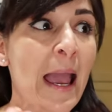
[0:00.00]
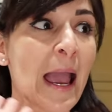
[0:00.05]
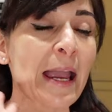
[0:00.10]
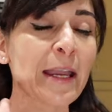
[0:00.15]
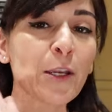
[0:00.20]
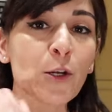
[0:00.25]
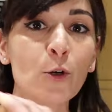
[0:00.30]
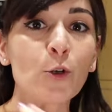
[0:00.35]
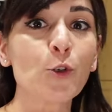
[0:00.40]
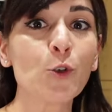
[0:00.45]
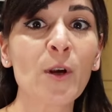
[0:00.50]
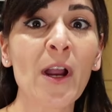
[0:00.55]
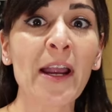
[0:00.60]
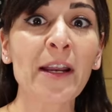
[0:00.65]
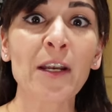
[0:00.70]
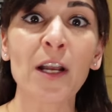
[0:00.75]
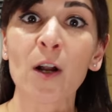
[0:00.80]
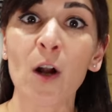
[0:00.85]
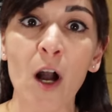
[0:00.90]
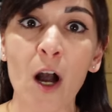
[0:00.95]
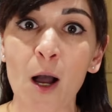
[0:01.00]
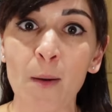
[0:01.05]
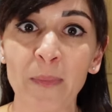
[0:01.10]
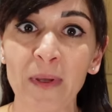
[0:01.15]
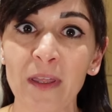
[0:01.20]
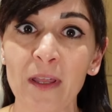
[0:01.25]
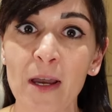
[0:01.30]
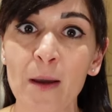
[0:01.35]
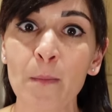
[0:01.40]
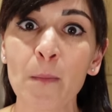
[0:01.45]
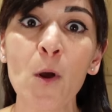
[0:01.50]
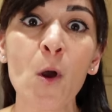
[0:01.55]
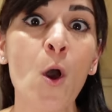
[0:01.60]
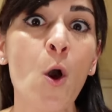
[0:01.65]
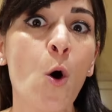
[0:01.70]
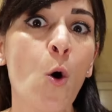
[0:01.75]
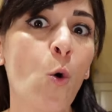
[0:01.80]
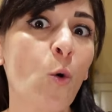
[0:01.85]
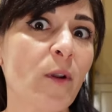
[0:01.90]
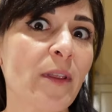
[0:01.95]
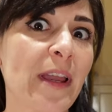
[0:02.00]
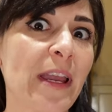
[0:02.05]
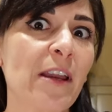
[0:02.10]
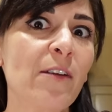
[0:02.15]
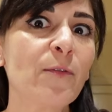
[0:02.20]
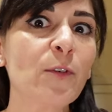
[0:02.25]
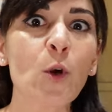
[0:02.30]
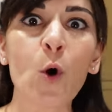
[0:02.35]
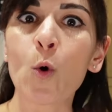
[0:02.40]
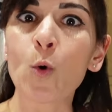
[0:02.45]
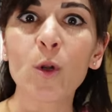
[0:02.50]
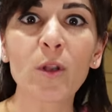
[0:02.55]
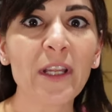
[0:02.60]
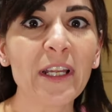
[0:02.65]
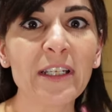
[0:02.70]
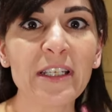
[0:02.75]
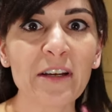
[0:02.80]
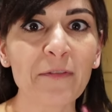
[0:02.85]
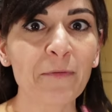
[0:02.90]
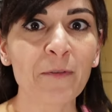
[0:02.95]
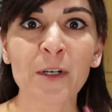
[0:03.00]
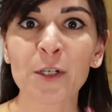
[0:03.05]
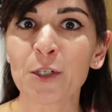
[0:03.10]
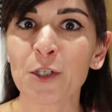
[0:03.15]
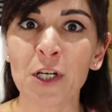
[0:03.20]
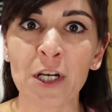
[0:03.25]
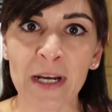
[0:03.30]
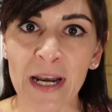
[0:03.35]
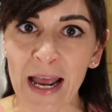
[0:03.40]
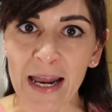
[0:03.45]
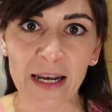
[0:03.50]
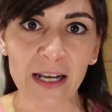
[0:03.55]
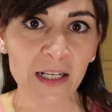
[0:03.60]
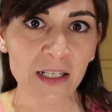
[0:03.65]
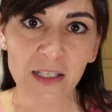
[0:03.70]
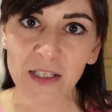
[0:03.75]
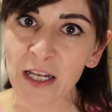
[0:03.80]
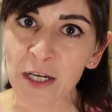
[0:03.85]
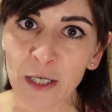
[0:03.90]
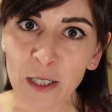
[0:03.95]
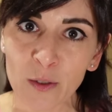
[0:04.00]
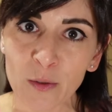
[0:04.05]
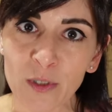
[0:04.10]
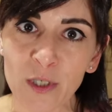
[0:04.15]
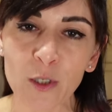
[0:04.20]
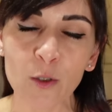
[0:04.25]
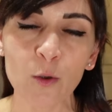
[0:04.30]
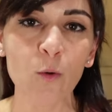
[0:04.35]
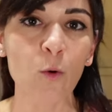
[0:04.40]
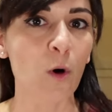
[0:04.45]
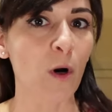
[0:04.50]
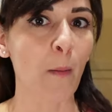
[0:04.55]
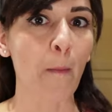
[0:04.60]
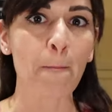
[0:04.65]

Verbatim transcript: and you're trying to copy them or they have totally different genetics than you do or